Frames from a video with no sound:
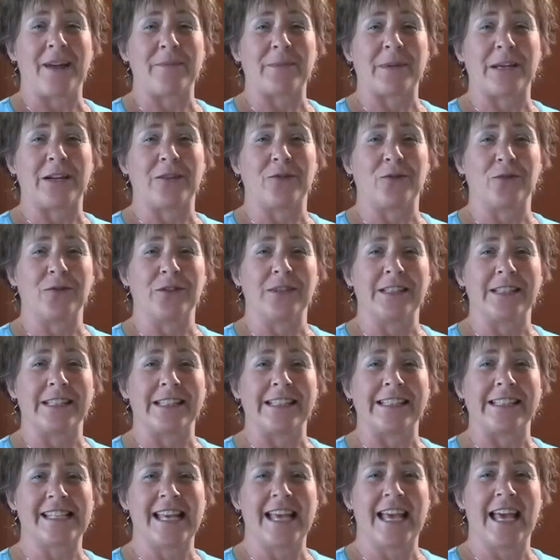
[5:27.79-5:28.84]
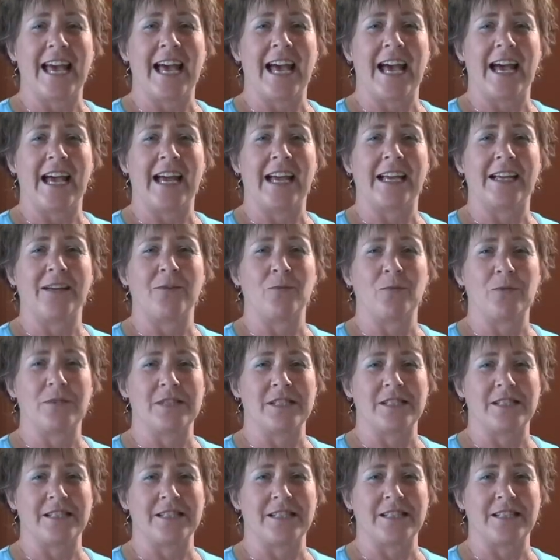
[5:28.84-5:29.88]
Carol Lee. I
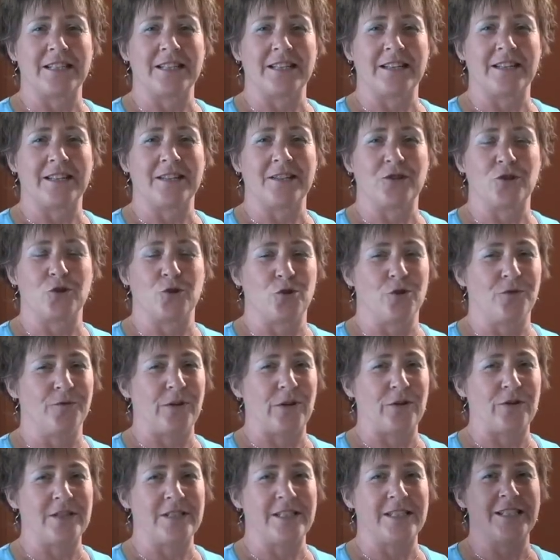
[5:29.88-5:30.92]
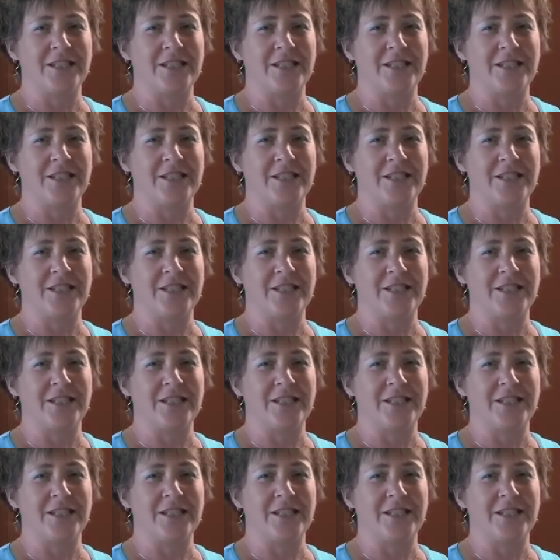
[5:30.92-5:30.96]
was a junior varsity